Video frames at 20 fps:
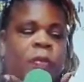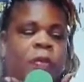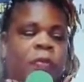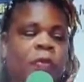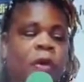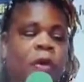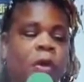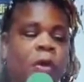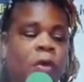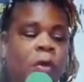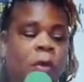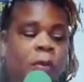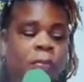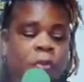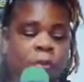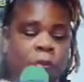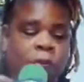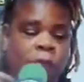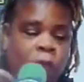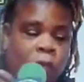It's called A
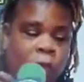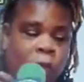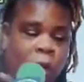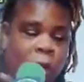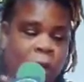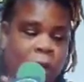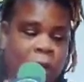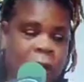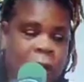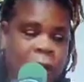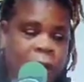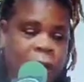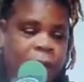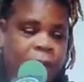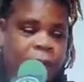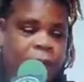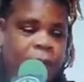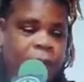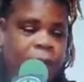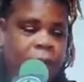Beautiful Garden
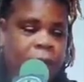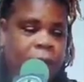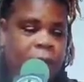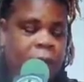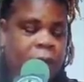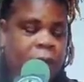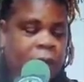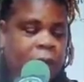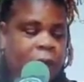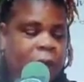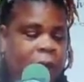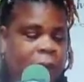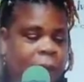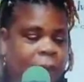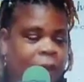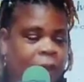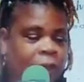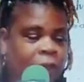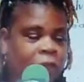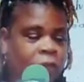and it
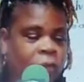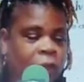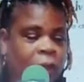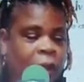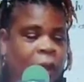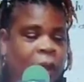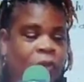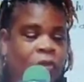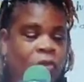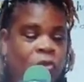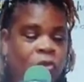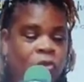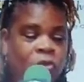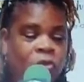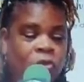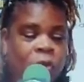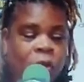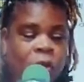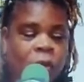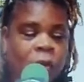came this way
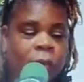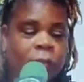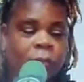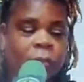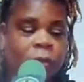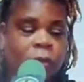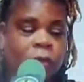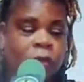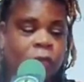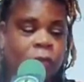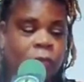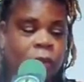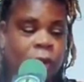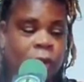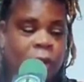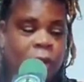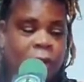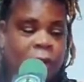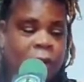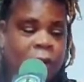You are a beautiful
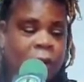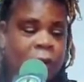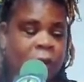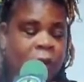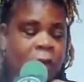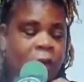garden,